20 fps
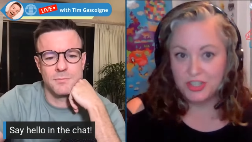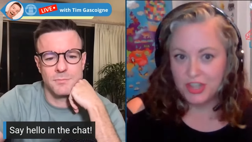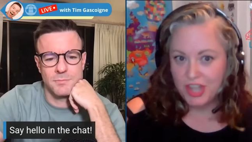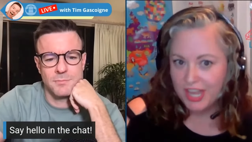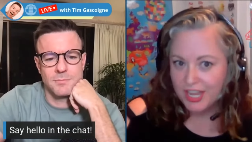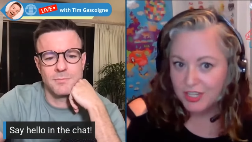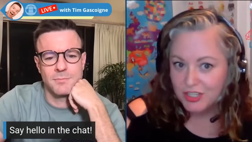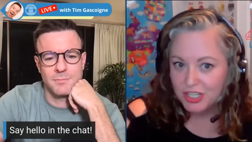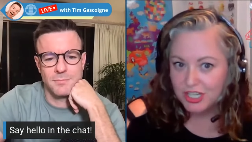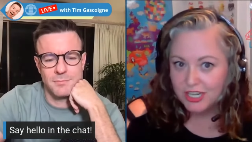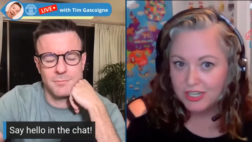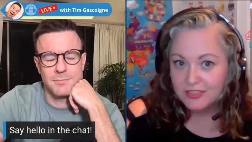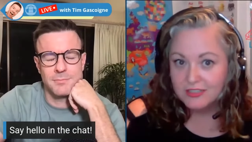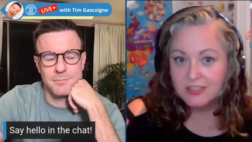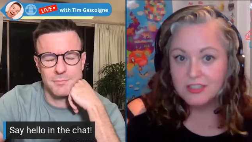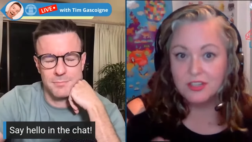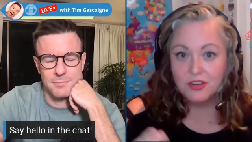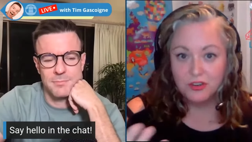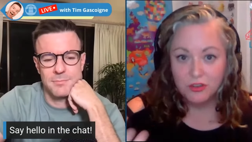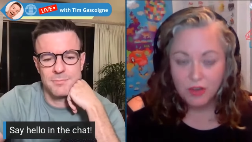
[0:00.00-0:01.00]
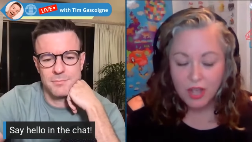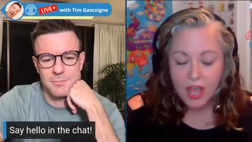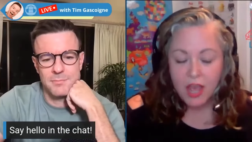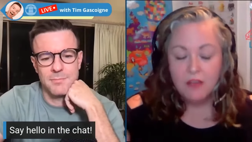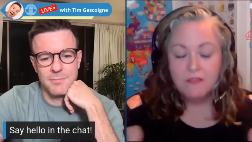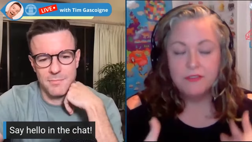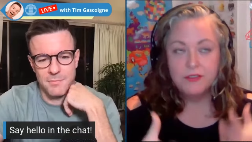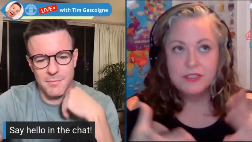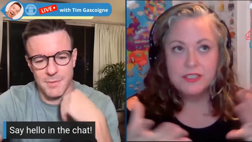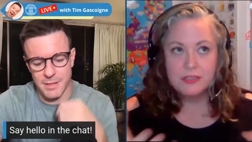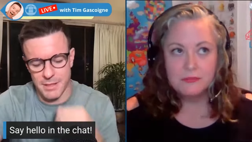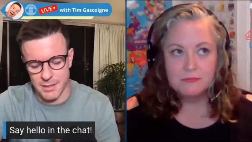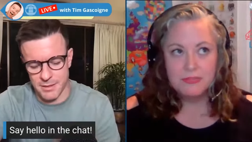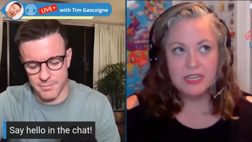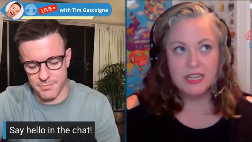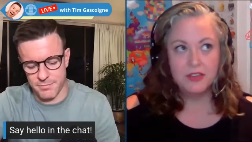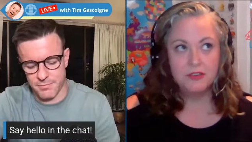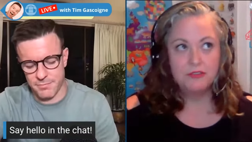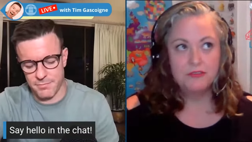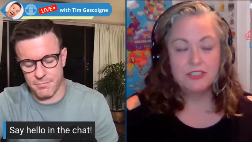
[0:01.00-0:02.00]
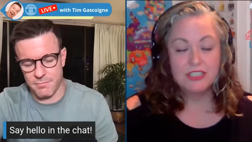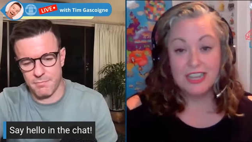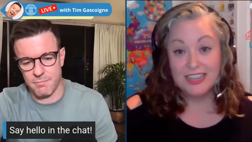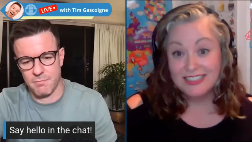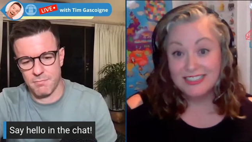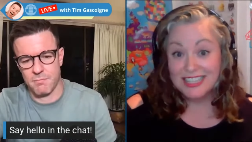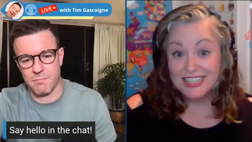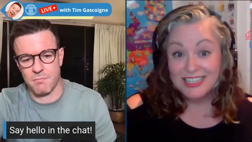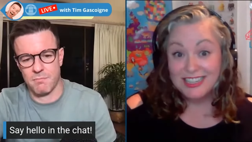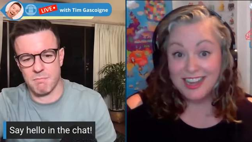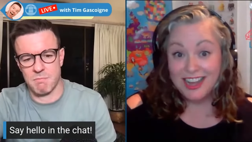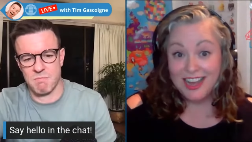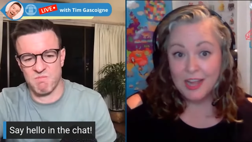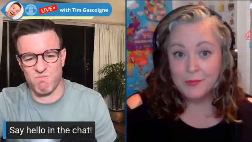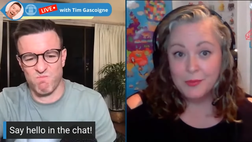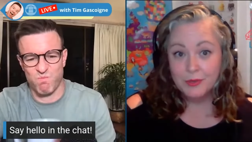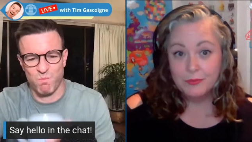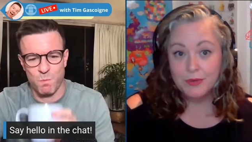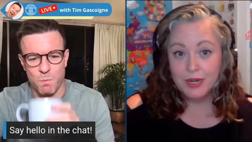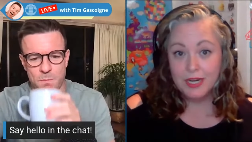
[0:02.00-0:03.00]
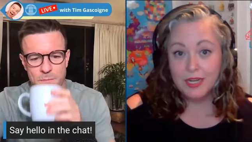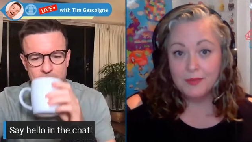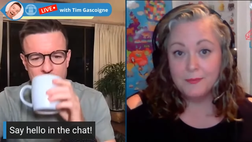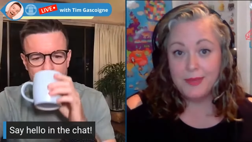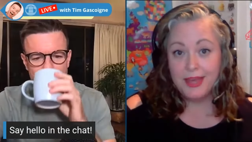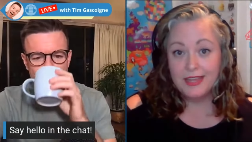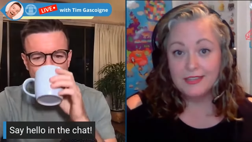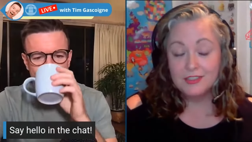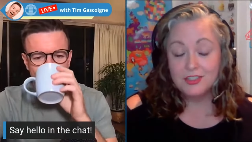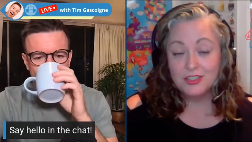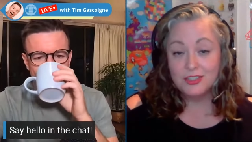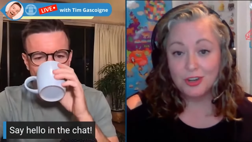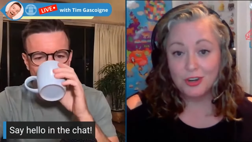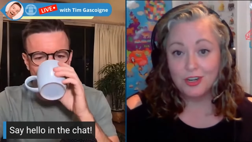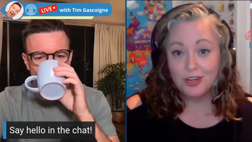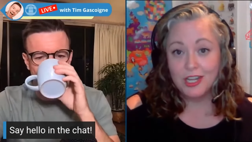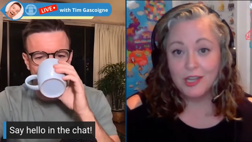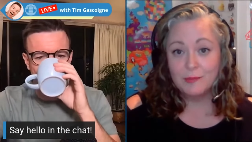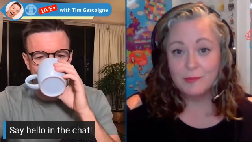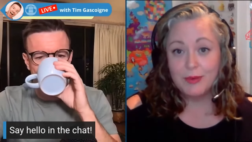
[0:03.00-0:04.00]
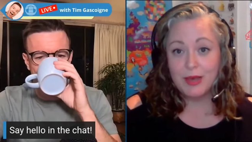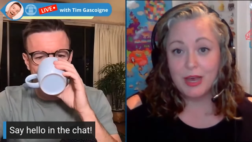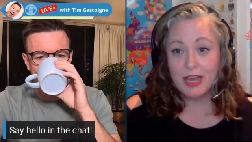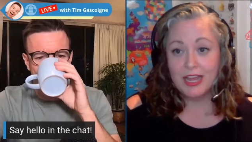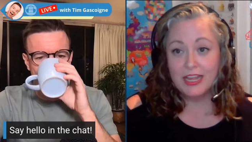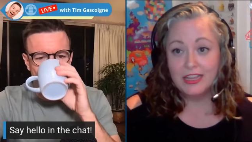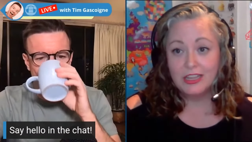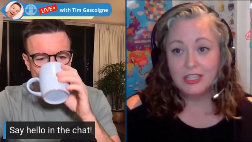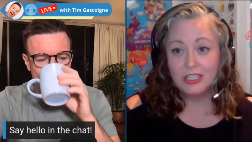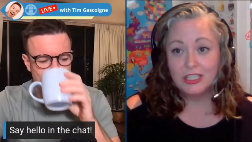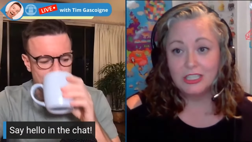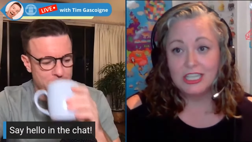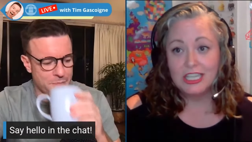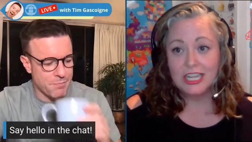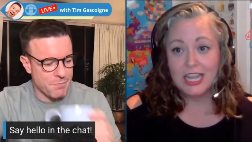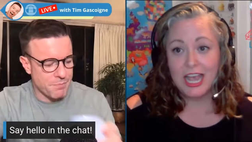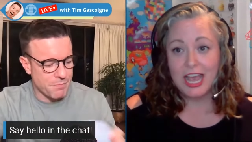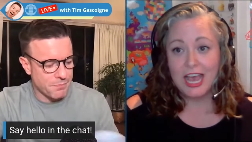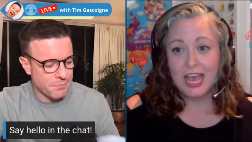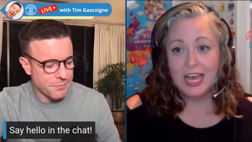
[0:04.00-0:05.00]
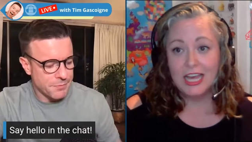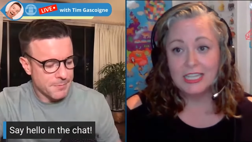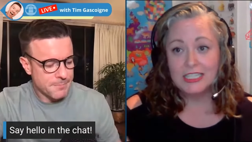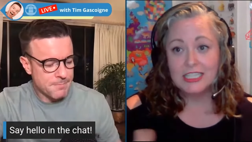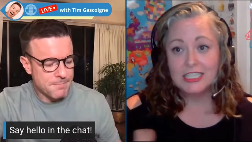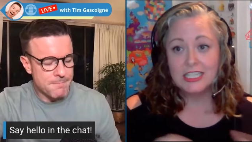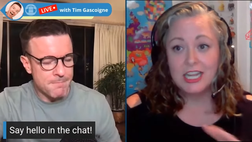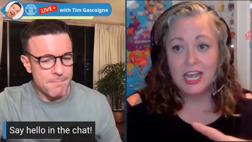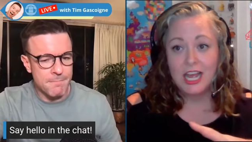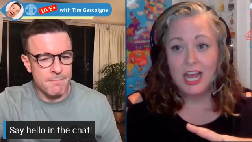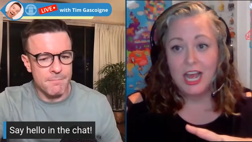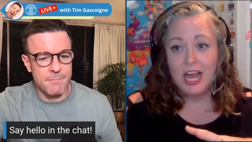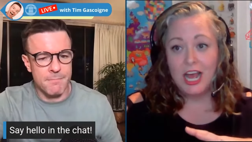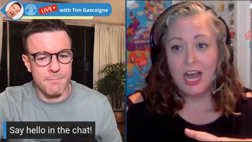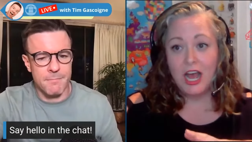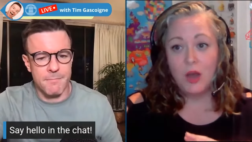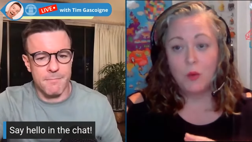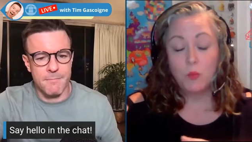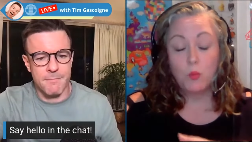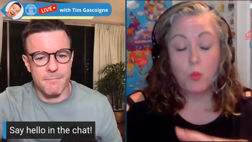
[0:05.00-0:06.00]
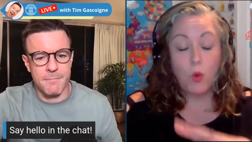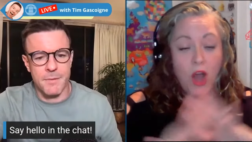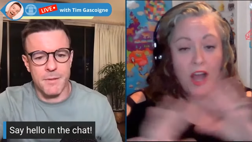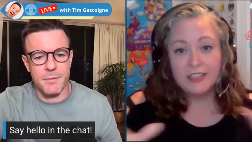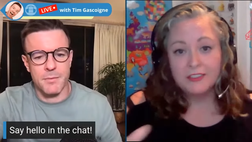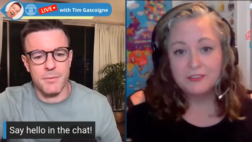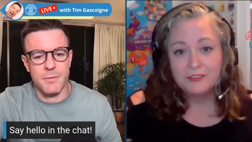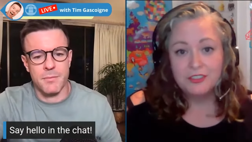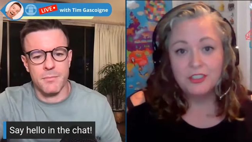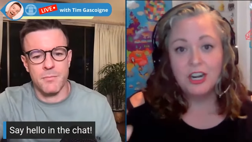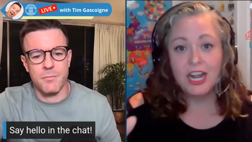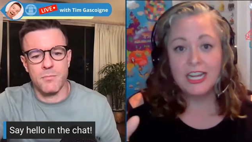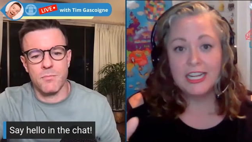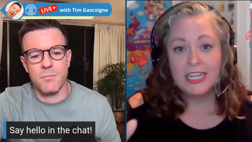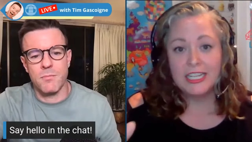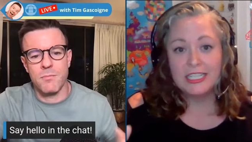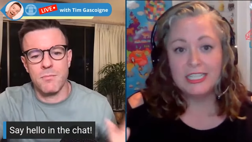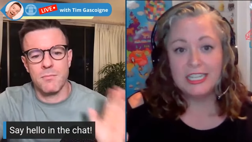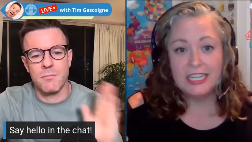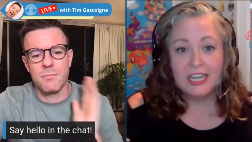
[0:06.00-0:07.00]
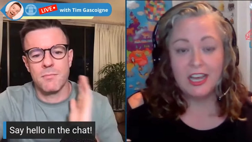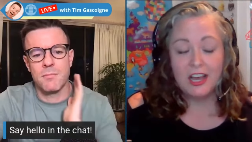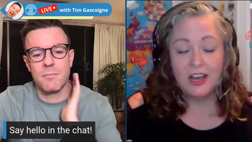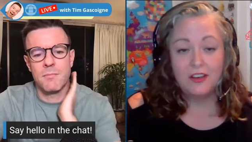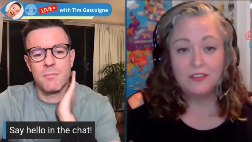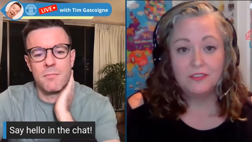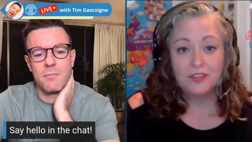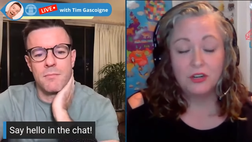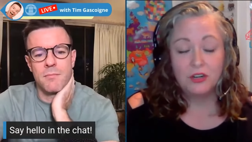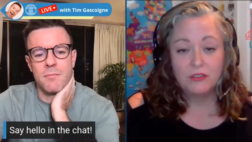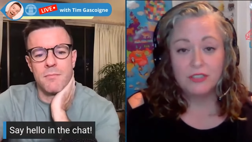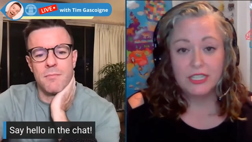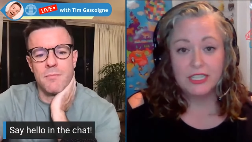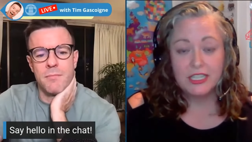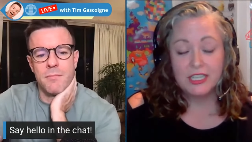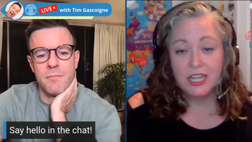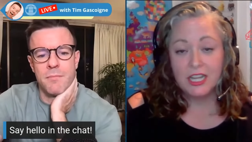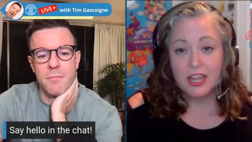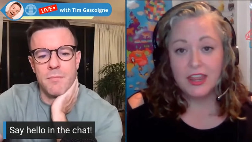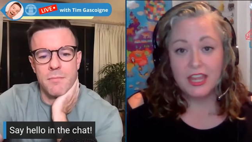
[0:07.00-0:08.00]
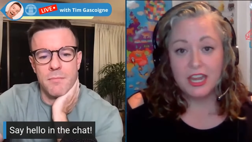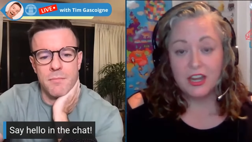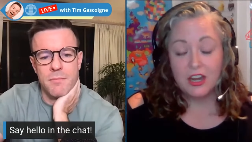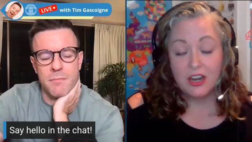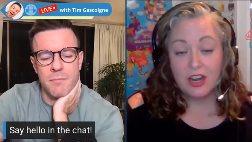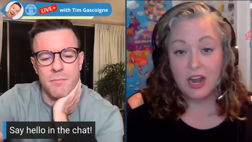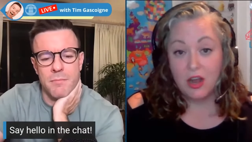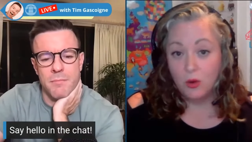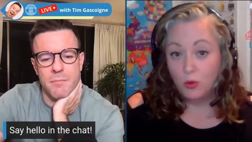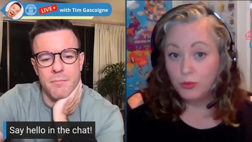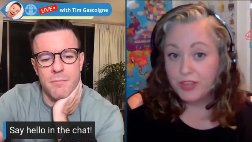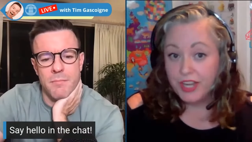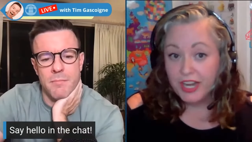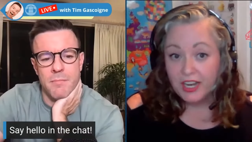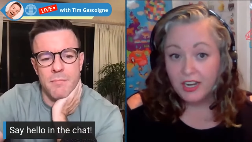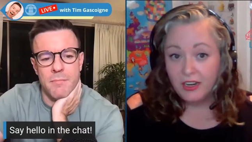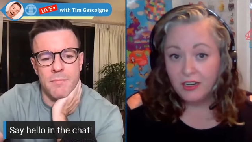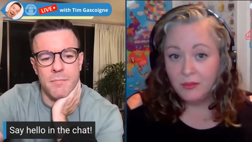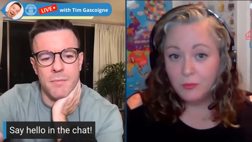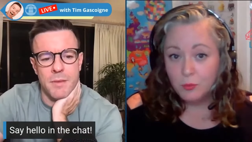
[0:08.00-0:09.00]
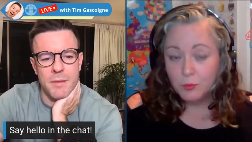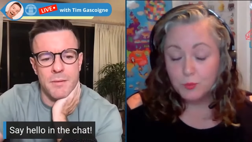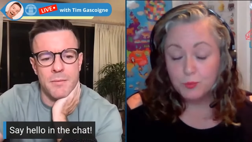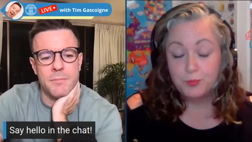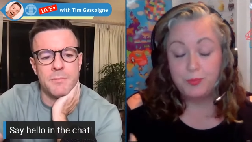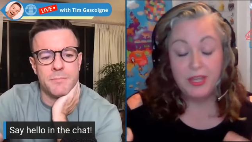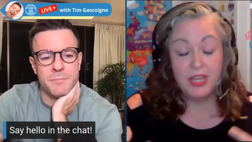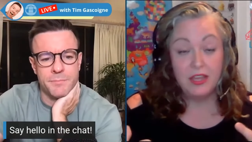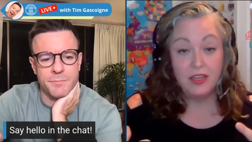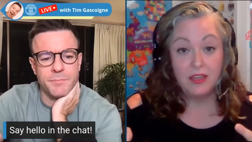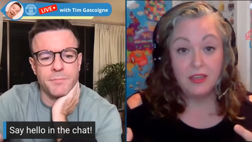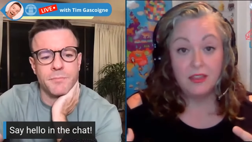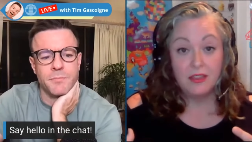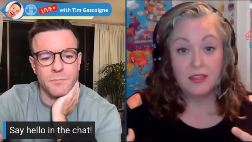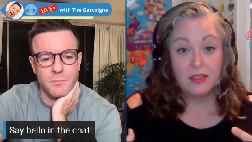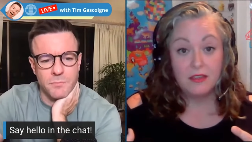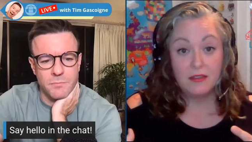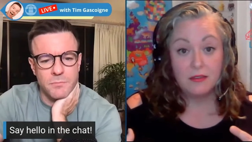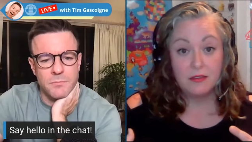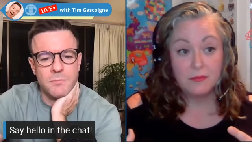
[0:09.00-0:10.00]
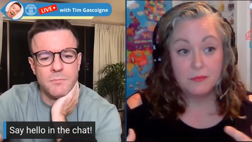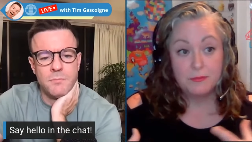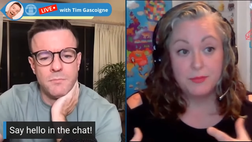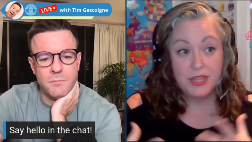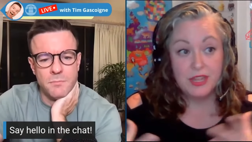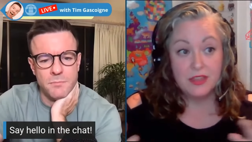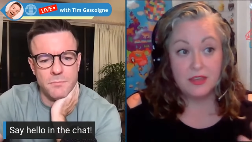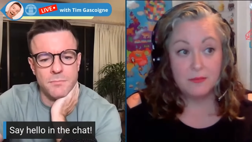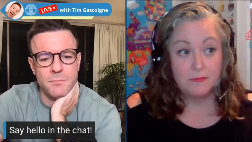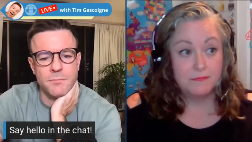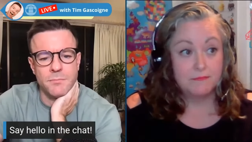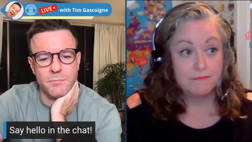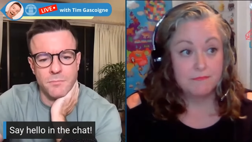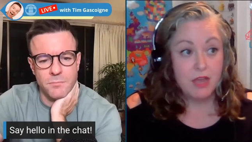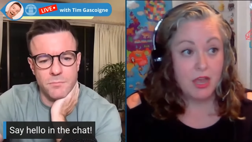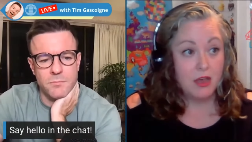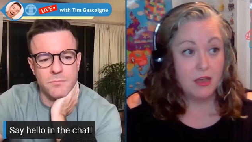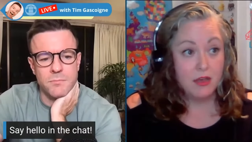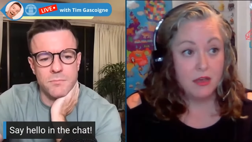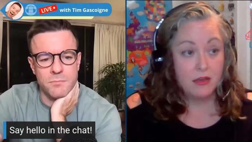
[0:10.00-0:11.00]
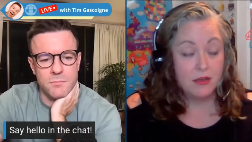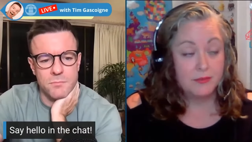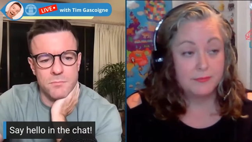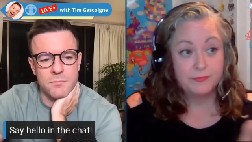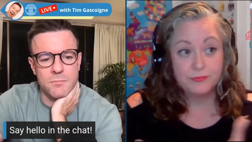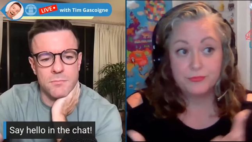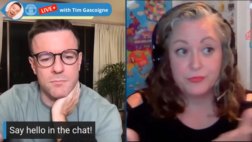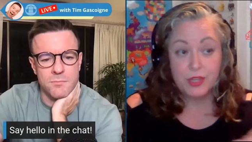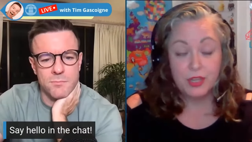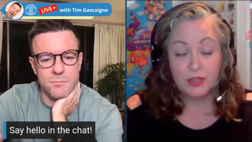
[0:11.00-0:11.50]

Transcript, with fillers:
Speaker 1: education. So, for somebody yeah. who doesn't, I would recommend starting by looking at a wide variety of curricula that are out there, be the be them uh,